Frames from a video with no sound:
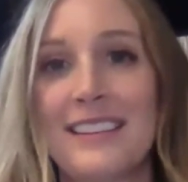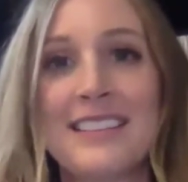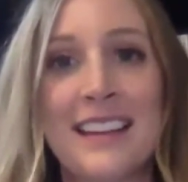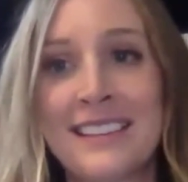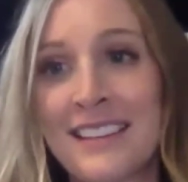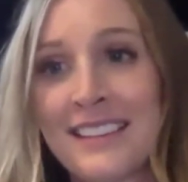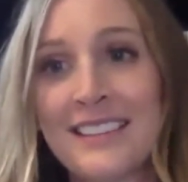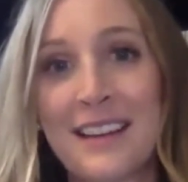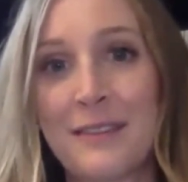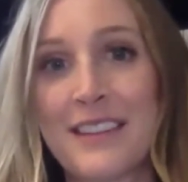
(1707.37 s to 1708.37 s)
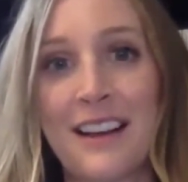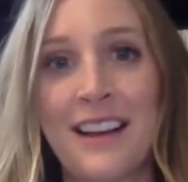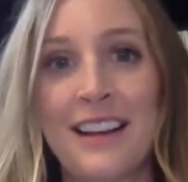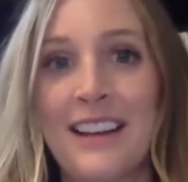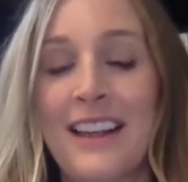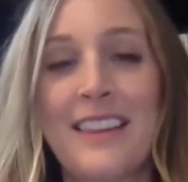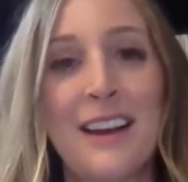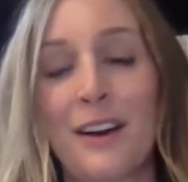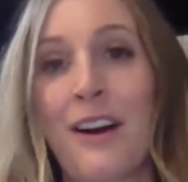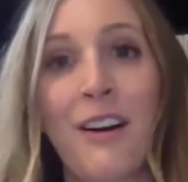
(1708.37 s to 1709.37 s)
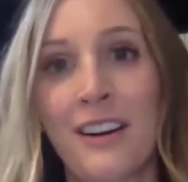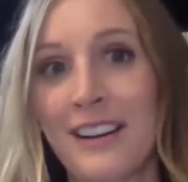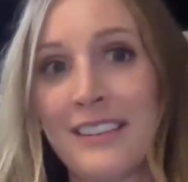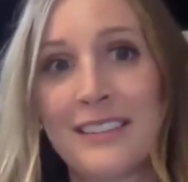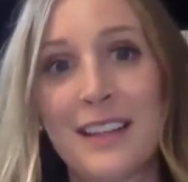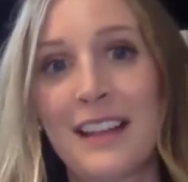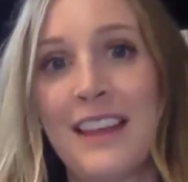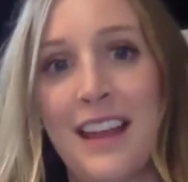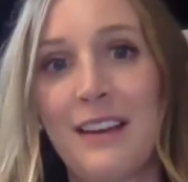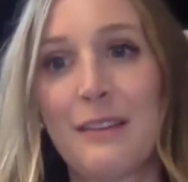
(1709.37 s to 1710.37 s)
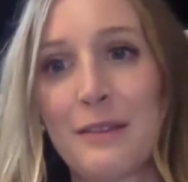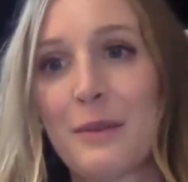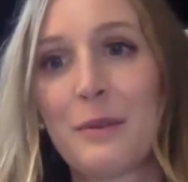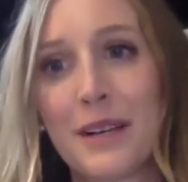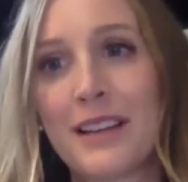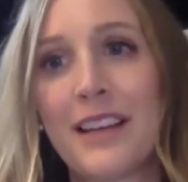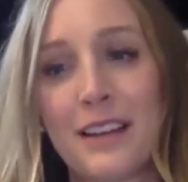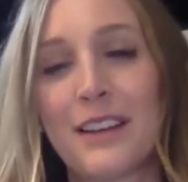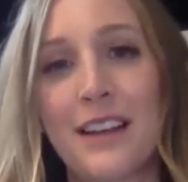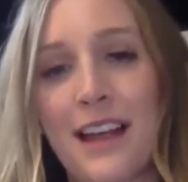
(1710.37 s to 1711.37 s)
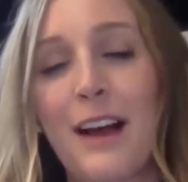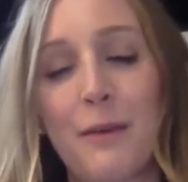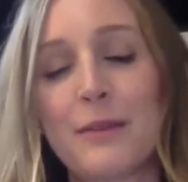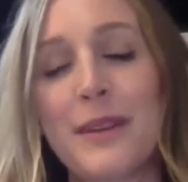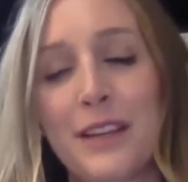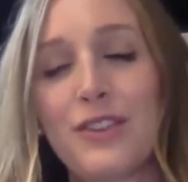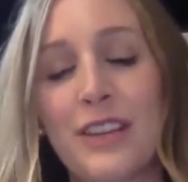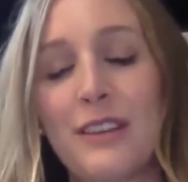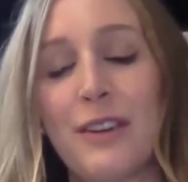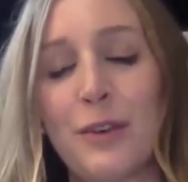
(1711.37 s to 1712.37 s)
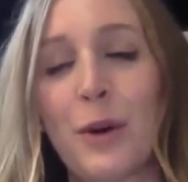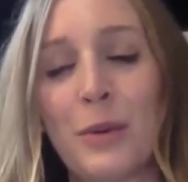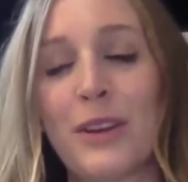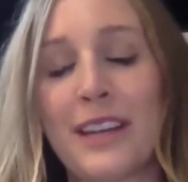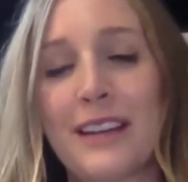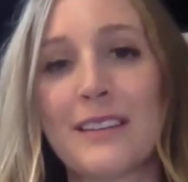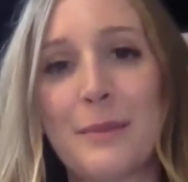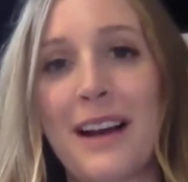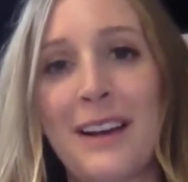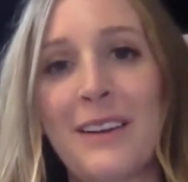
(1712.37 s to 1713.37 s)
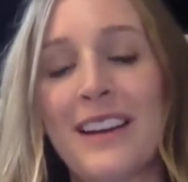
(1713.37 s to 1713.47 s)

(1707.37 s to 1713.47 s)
dentists have done, they are artists, and they have really helped me achieve a normal looking smile.